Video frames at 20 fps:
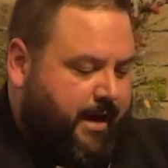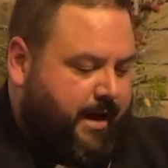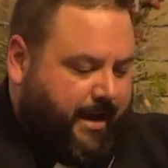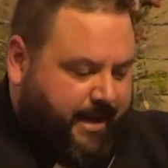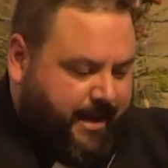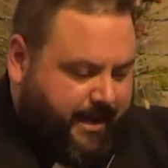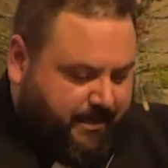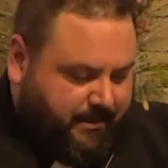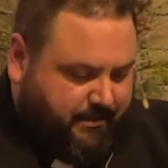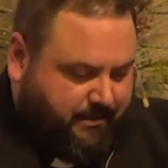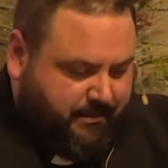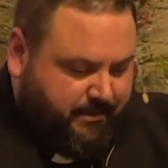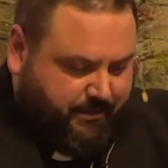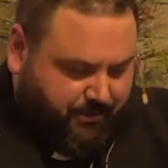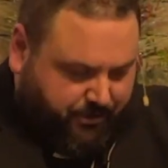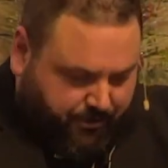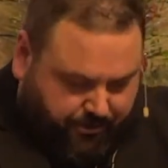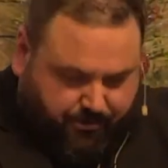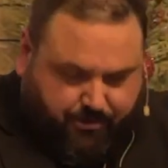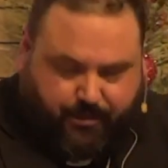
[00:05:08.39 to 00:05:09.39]
And as
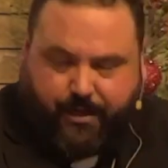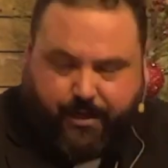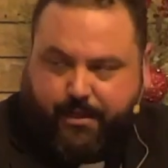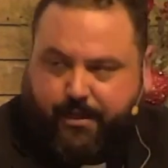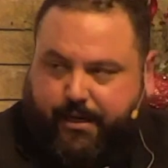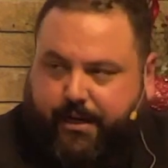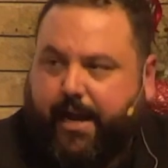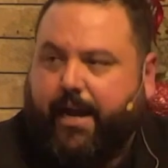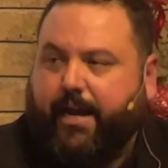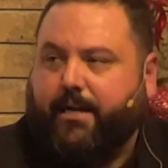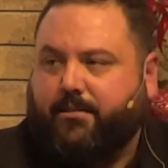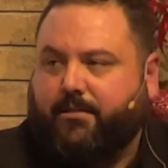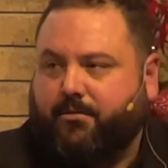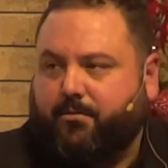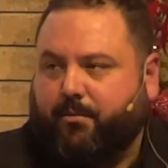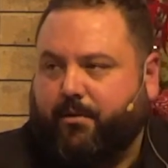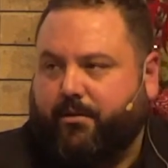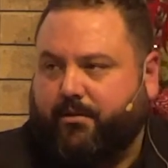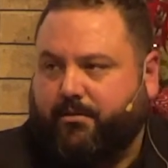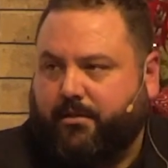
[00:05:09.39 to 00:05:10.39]
is usually the
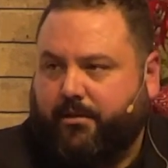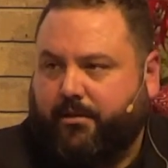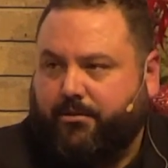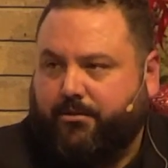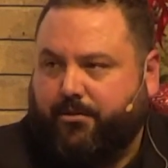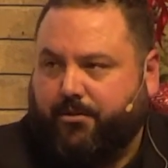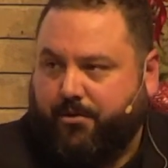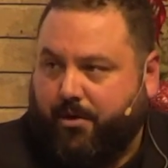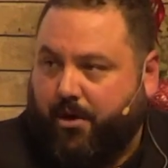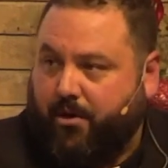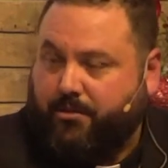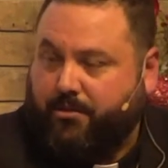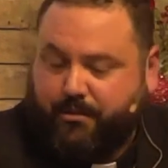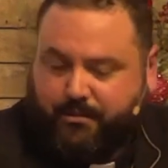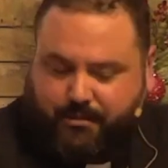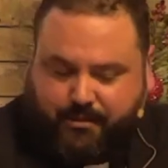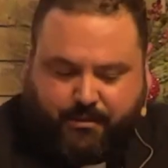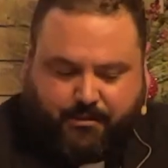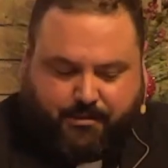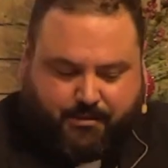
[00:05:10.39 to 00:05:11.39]
case with such
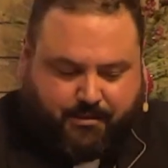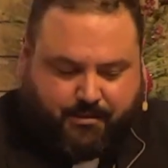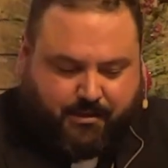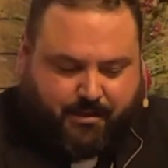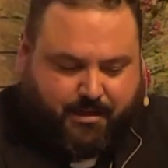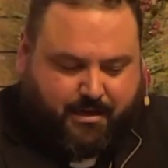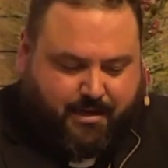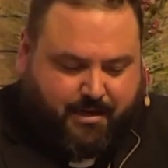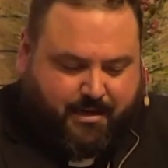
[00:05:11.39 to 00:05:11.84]
narcissists,